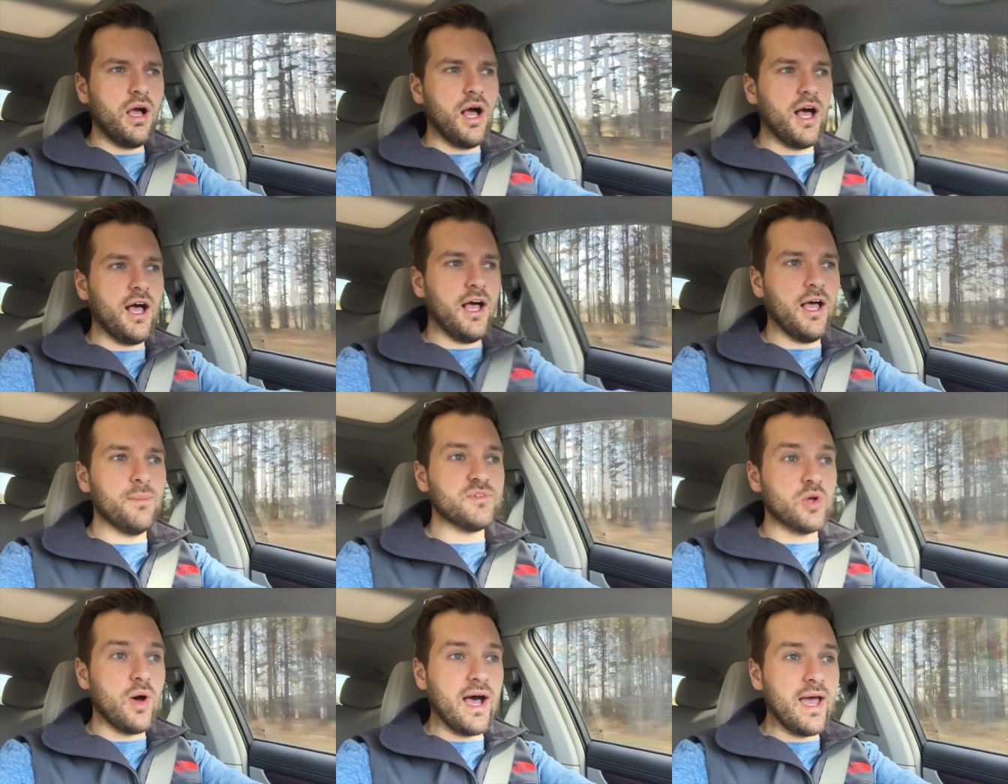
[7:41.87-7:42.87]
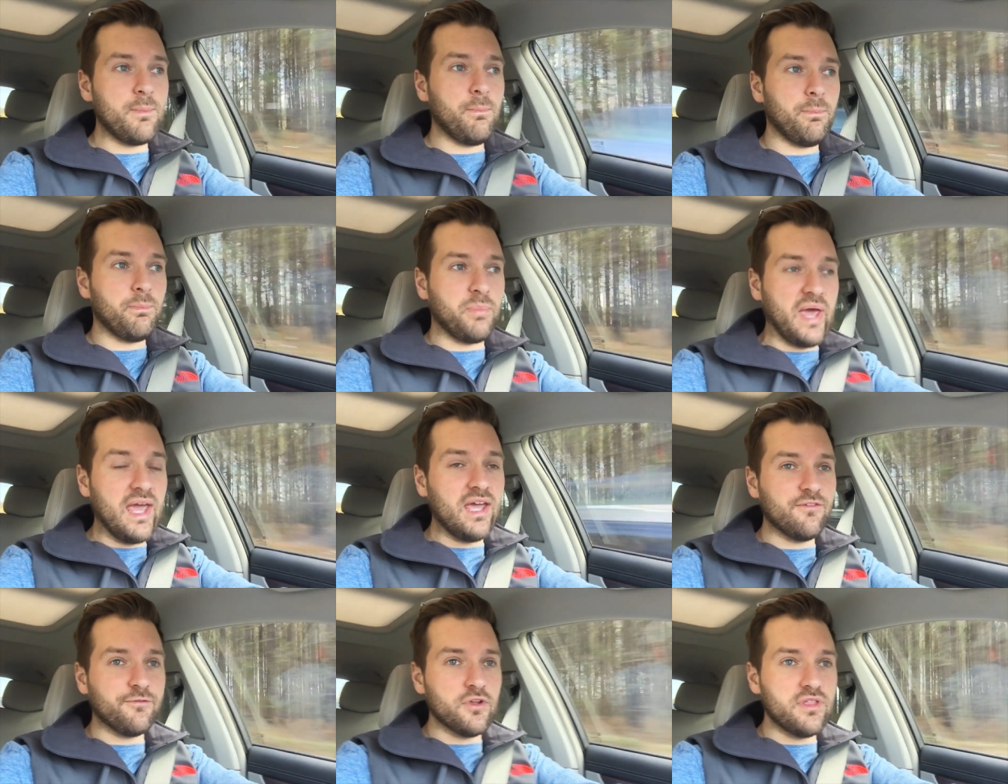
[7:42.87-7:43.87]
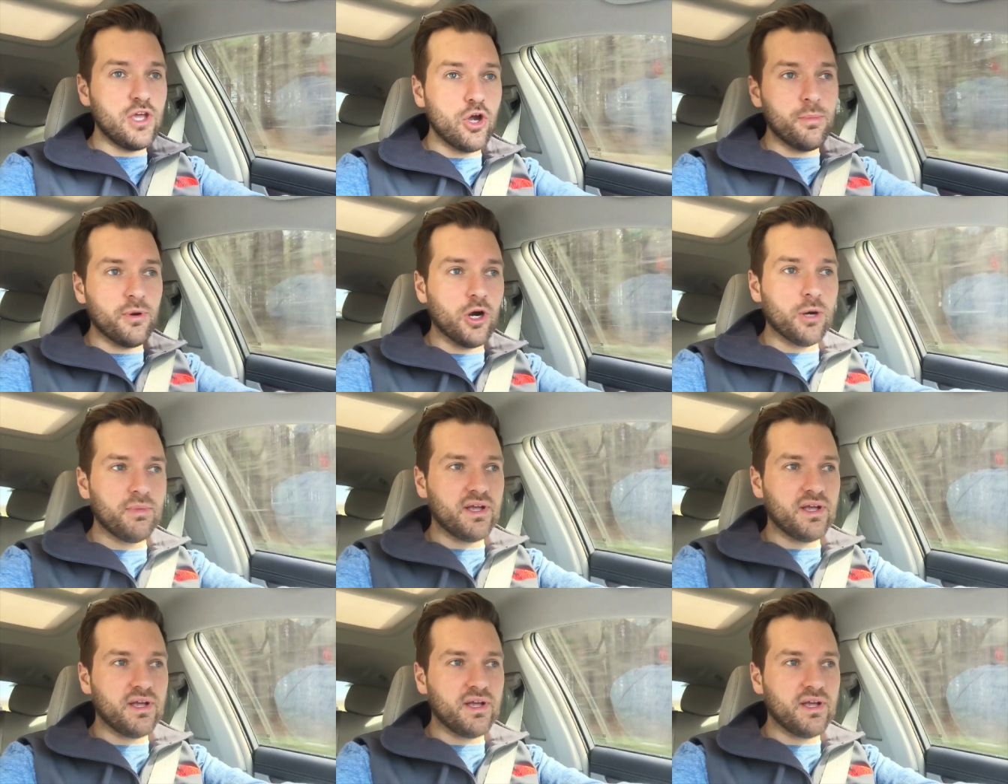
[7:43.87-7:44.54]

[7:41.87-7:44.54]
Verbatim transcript: Um, so I paid for the Uber